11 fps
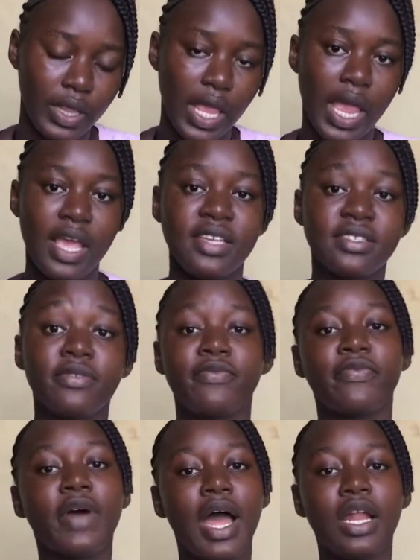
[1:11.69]
Is the
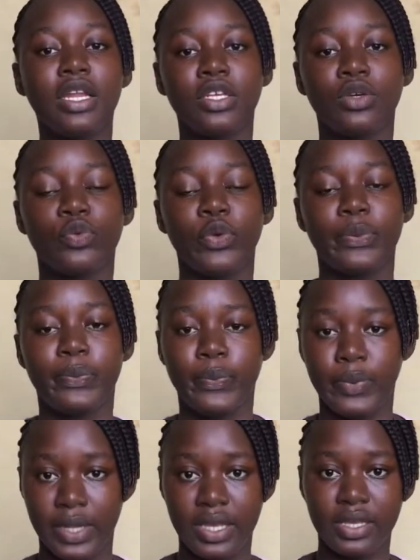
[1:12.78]
value we
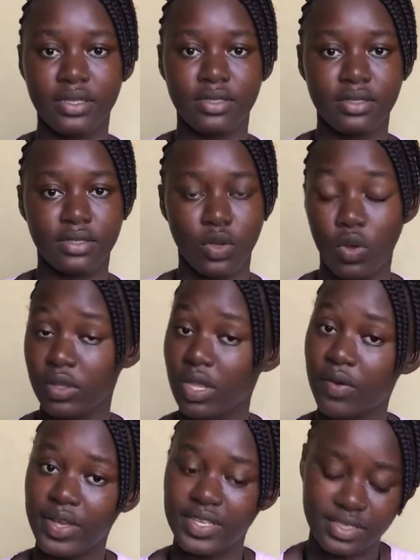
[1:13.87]
place on
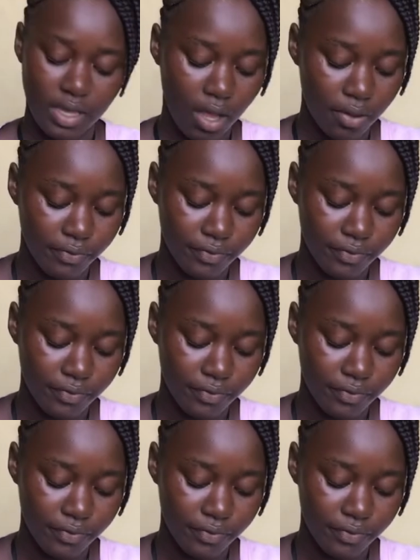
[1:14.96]
ourselves.